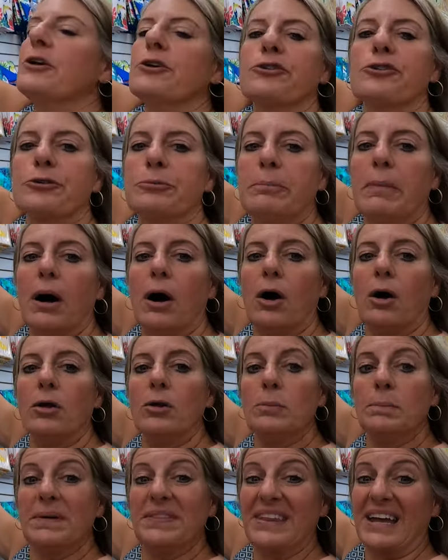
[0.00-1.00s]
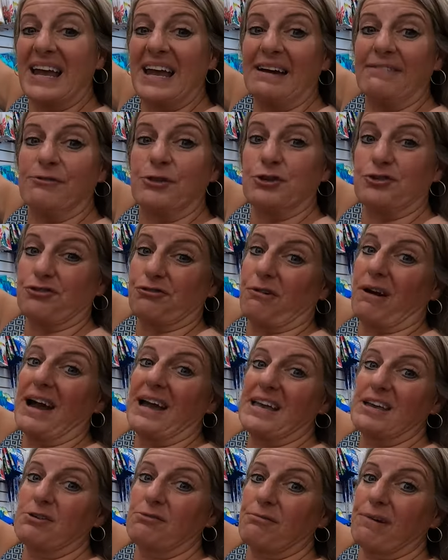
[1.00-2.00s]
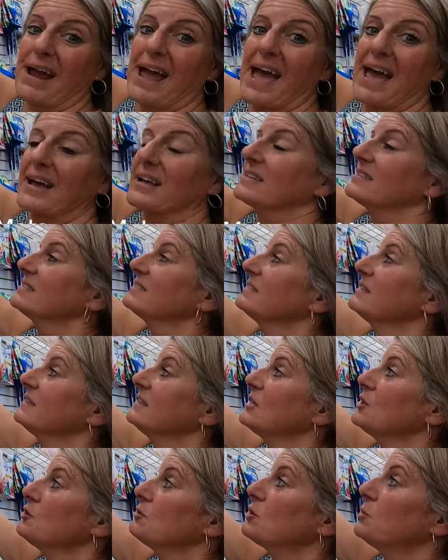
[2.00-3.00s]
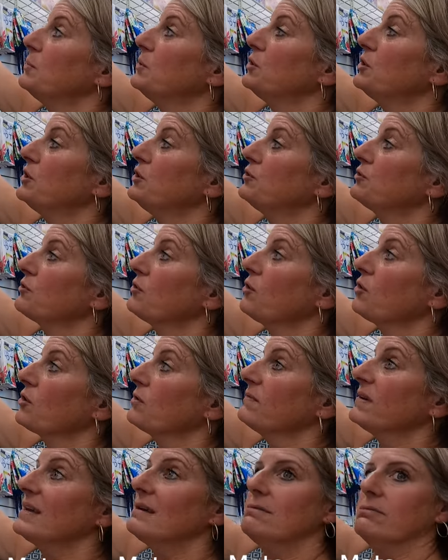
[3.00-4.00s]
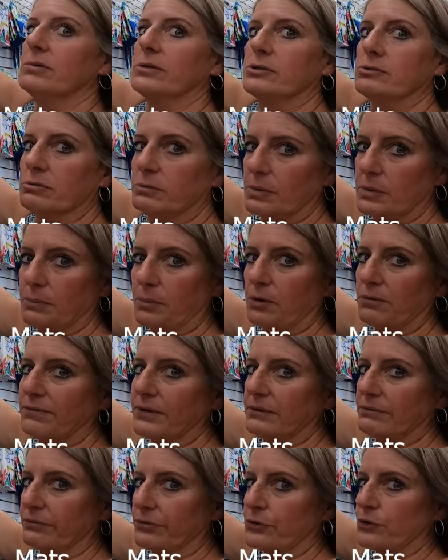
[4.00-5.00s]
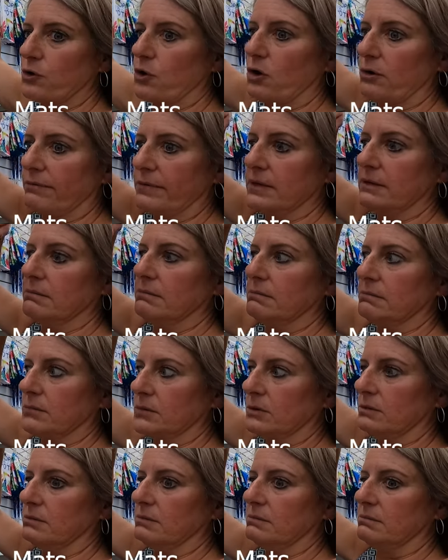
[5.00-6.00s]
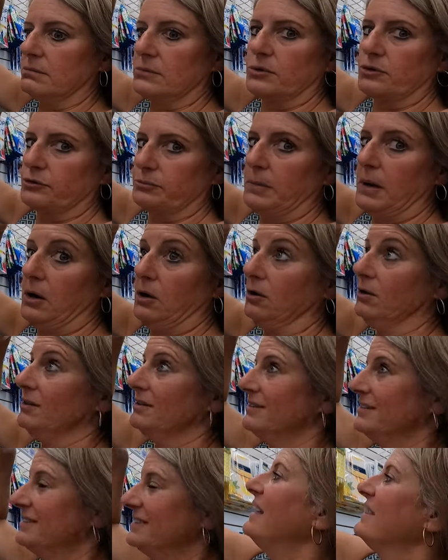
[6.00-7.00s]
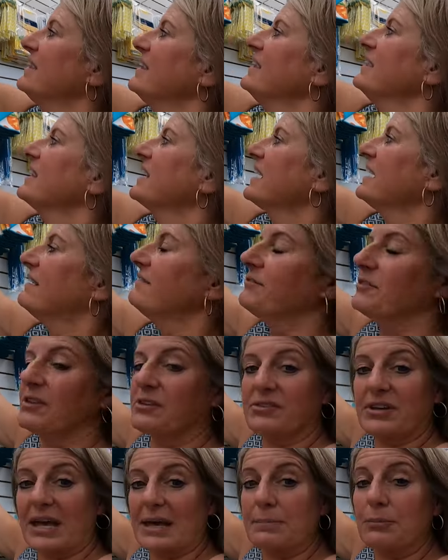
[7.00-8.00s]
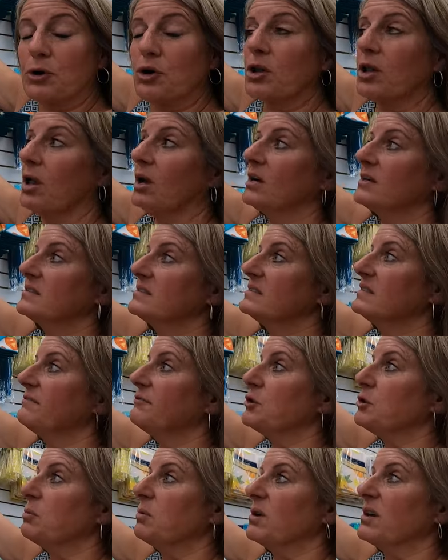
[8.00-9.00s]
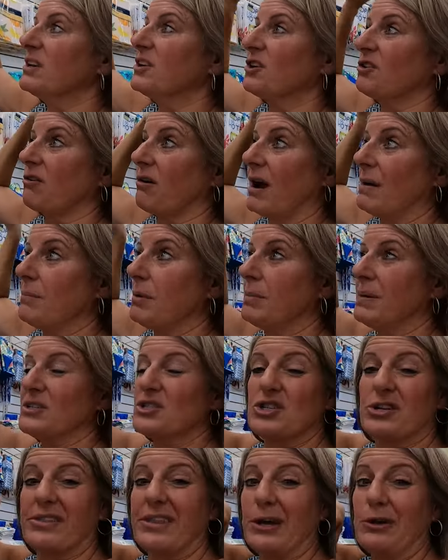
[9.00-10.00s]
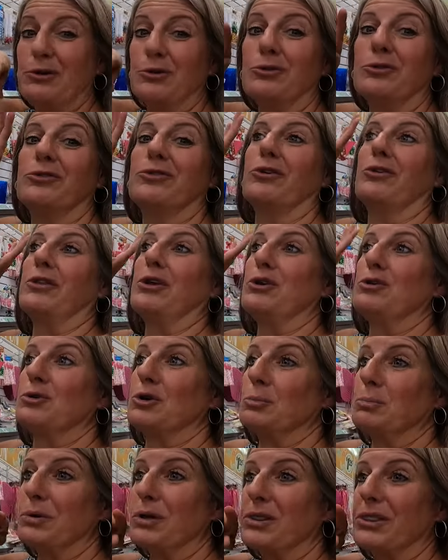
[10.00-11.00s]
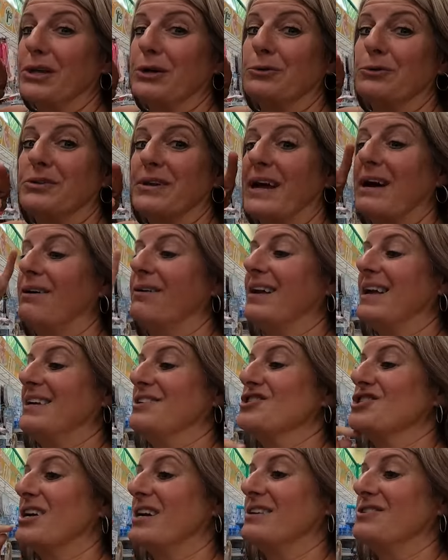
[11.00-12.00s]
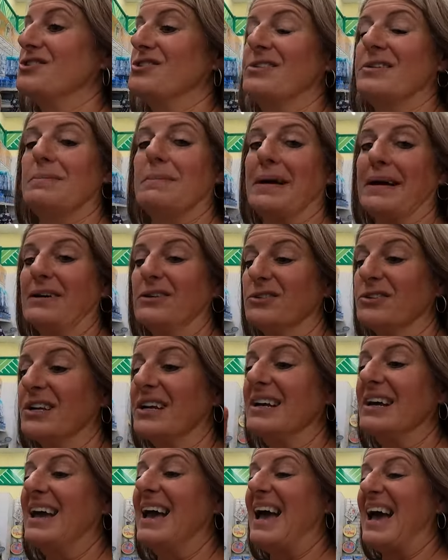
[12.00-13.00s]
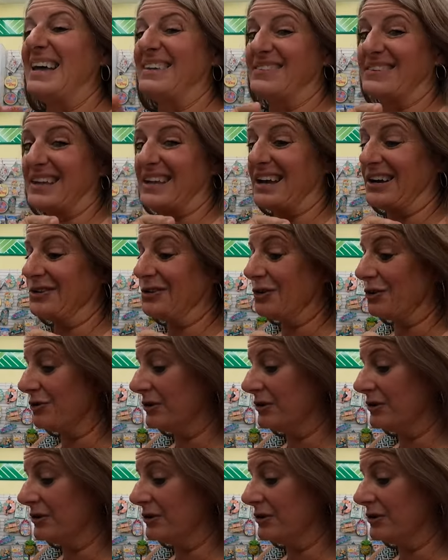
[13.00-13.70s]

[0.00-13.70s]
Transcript: They're small, but they have the drying racks that you could put in your RV, which would be perfect for your RV because they're small. And then they have the tablecloths if you wanted to grab a bunch of those so that you could put those out and change them out as they got